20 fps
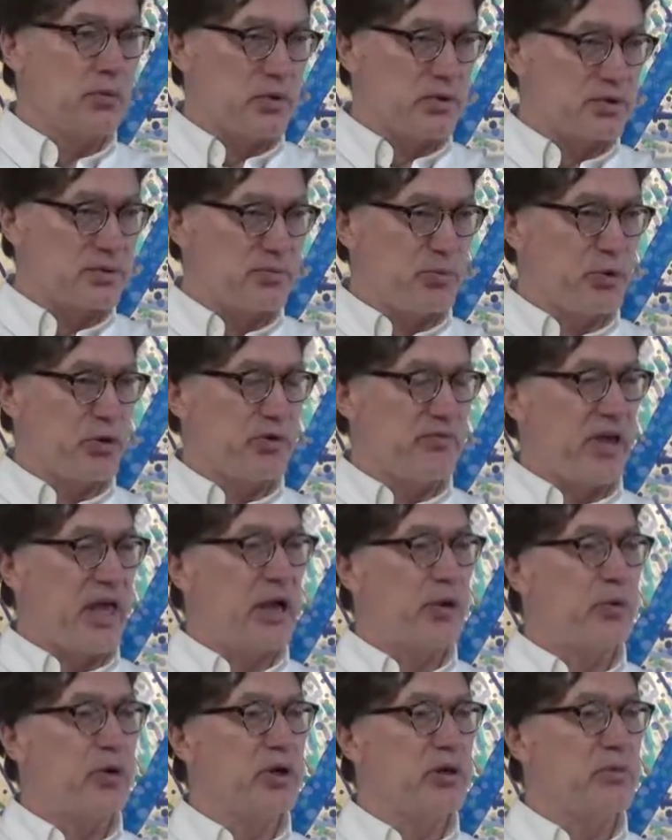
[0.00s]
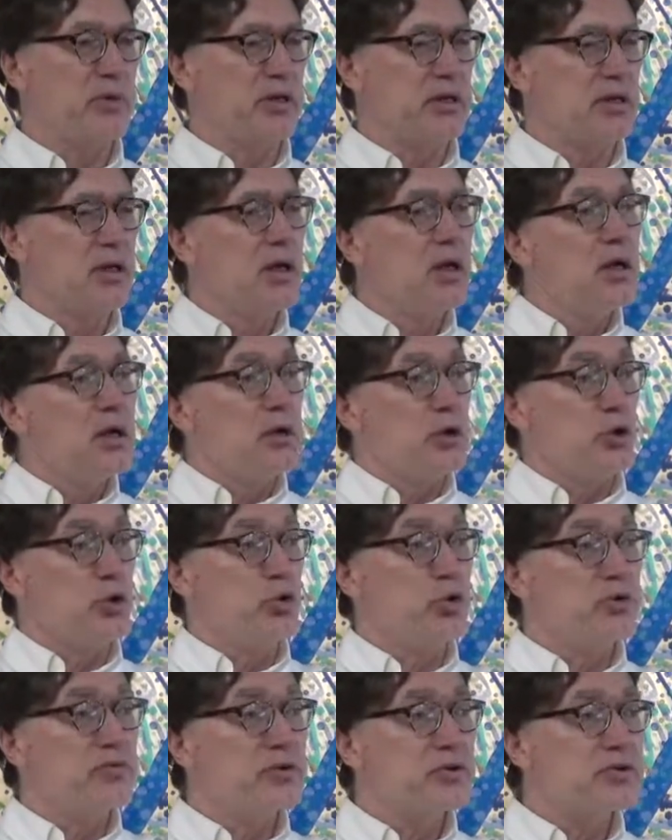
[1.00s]
the spirit of equanimity,
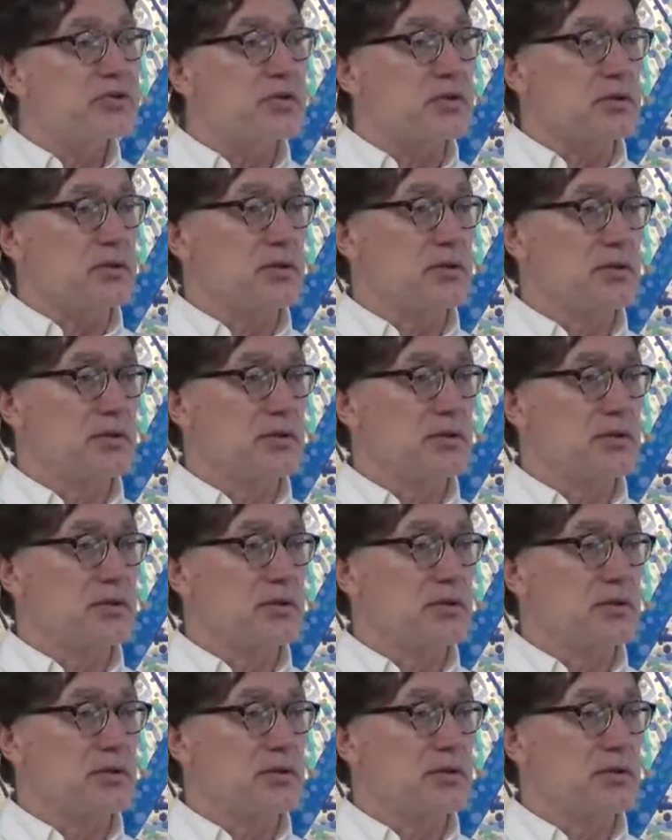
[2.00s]
universally,